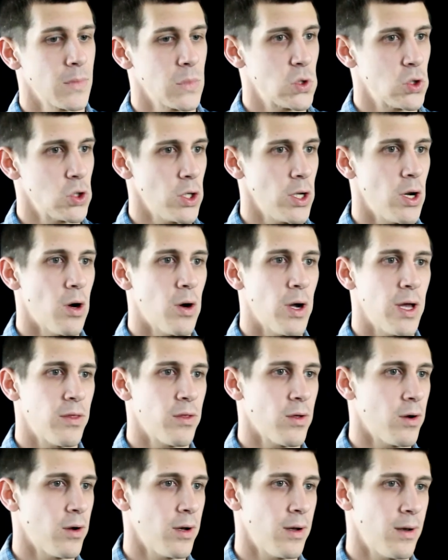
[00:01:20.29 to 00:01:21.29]
So, I
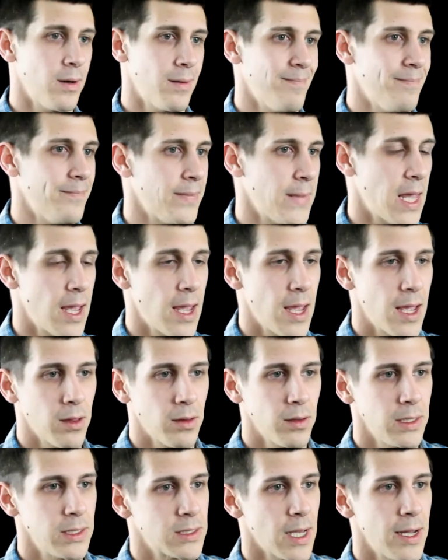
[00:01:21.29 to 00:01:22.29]
thought, hey,
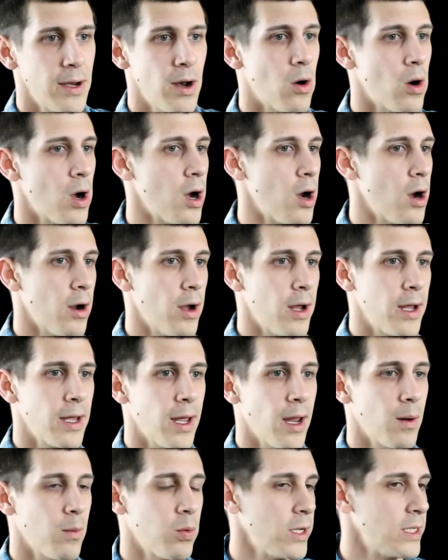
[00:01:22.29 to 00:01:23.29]
at least I know her. I
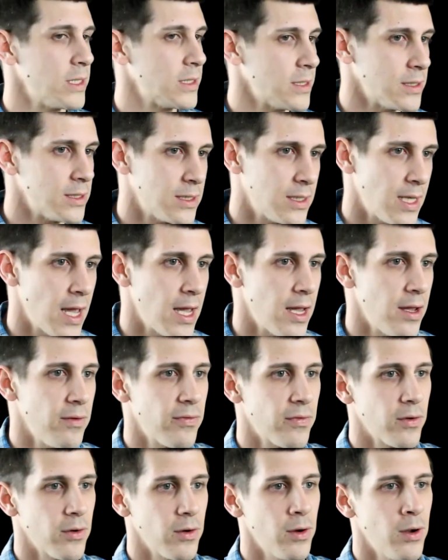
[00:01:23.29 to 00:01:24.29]
get a place to stay
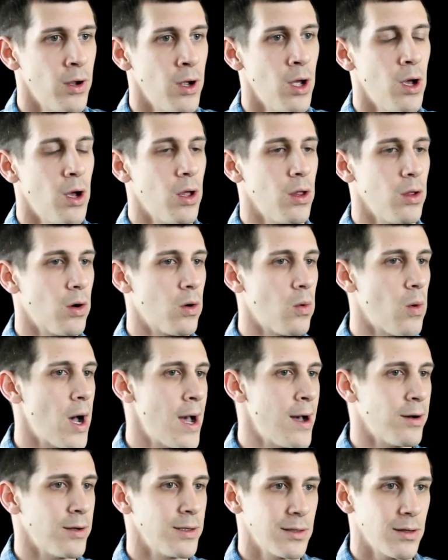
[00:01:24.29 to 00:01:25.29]
for a little
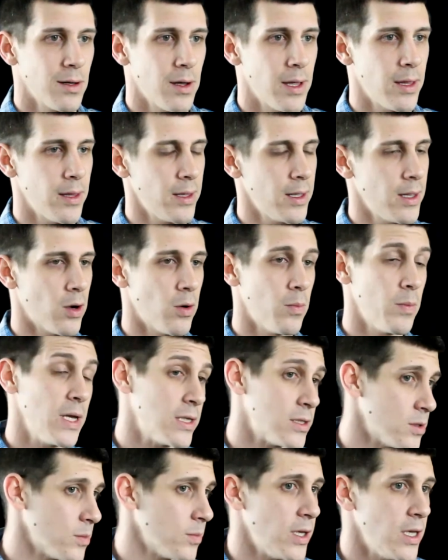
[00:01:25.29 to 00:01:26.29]
while until I,
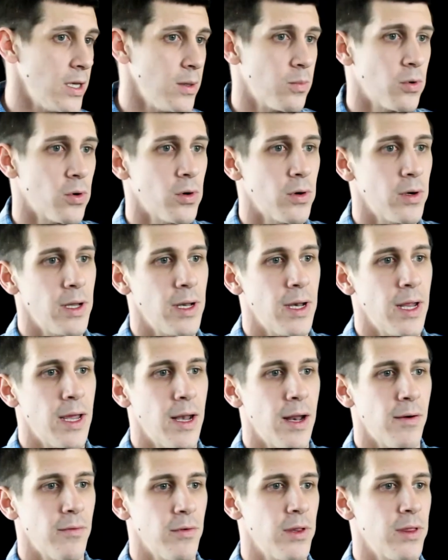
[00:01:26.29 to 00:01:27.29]
meet some people
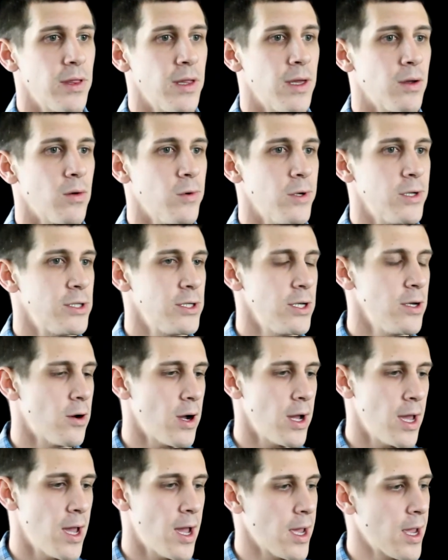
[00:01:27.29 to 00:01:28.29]
and everything, which,
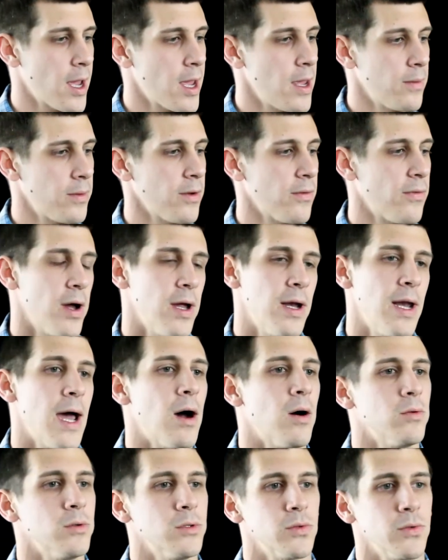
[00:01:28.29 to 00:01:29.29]
I came to find
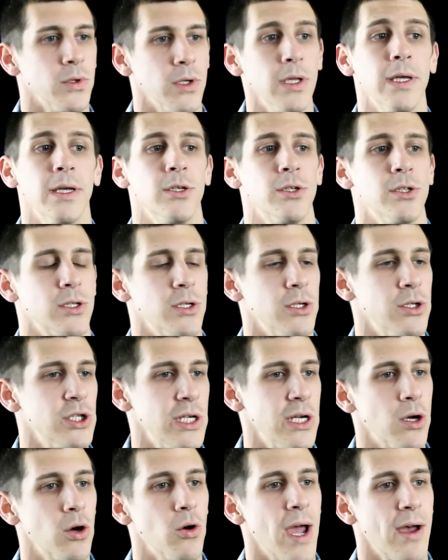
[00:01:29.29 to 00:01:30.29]
out was really just a
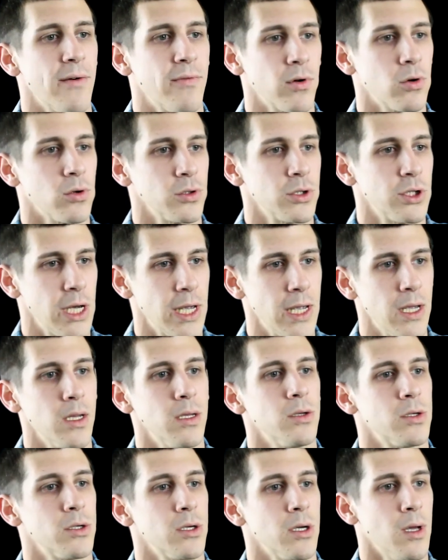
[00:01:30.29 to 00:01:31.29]
geographical
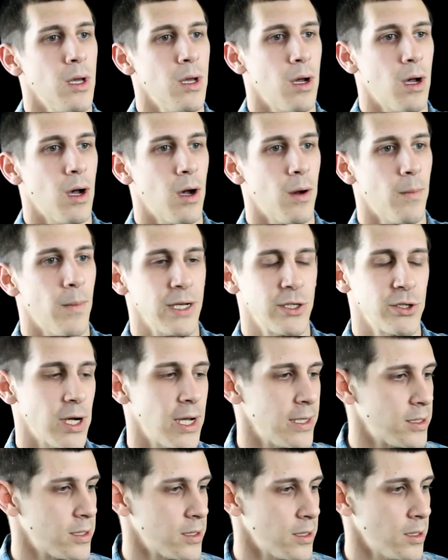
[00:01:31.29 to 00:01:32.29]
change. I
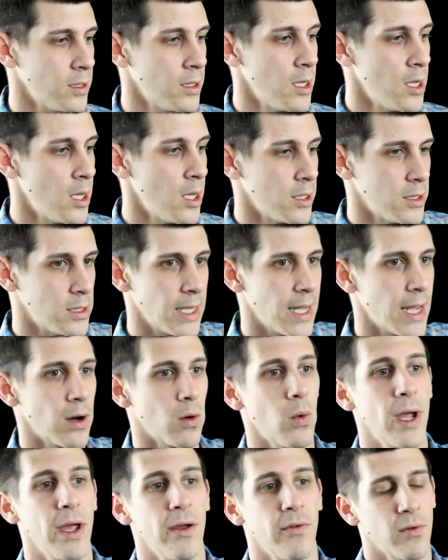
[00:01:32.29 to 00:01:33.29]
tried to get
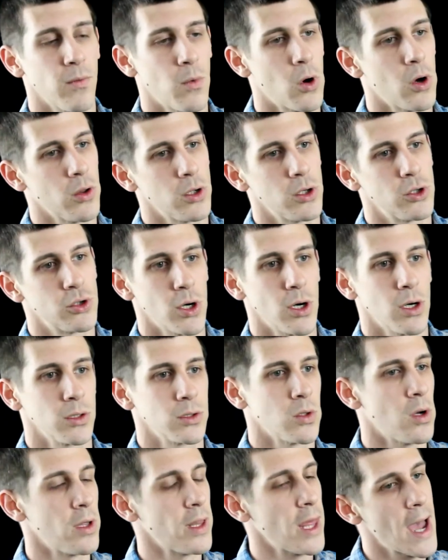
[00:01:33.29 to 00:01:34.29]
away from all the
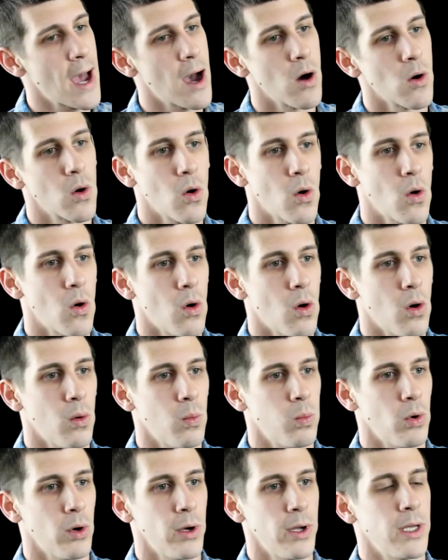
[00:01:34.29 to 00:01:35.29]
drugs, all the alcohol,
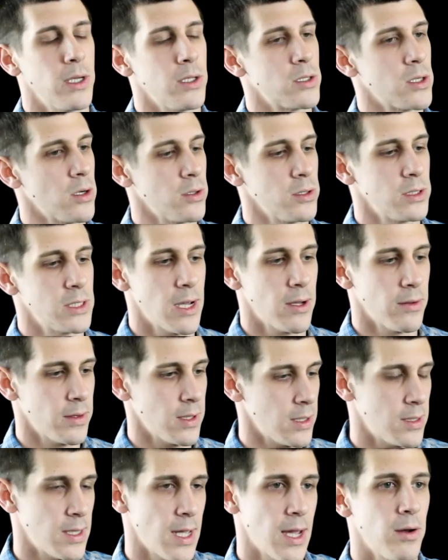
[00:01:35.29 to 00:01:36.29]
but it turns out
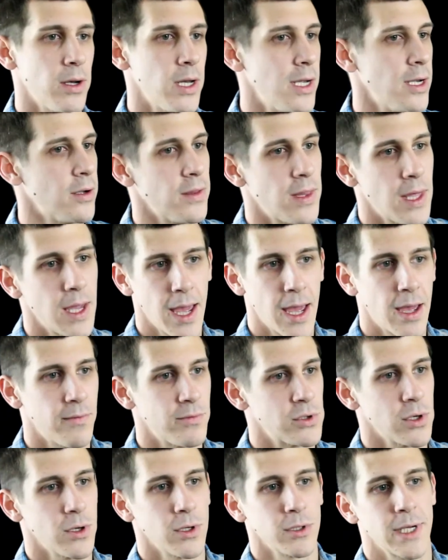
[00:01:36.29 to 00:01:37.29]
that down here they have
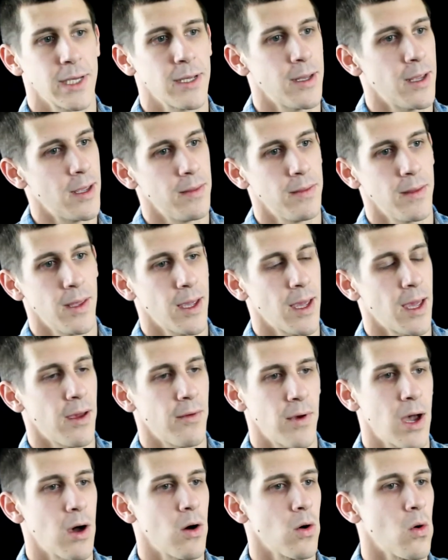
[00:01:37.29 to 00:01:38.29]
drugs and they
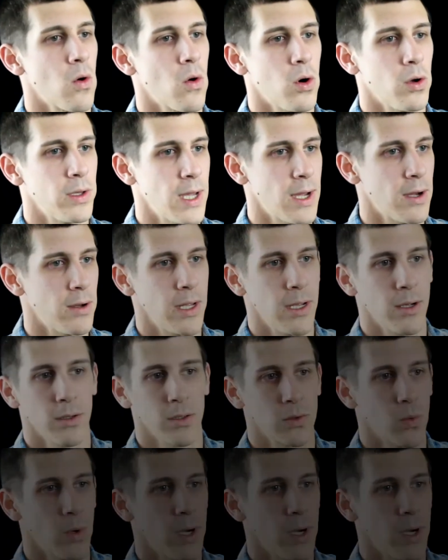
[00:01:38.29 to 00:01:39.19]
have alcohol down here as